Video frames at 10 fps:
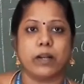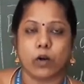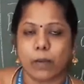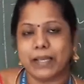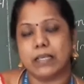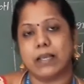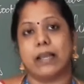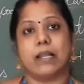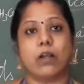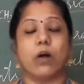atomic
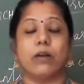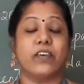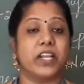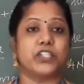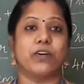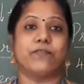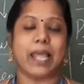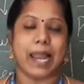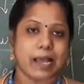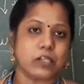and the configuration of
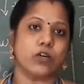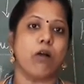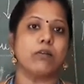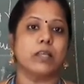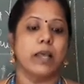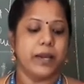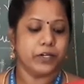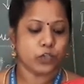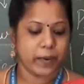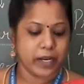the electrons,
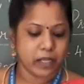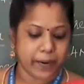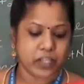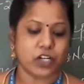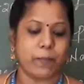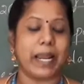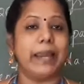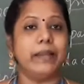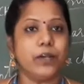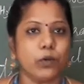it's to be in the page number
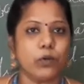82.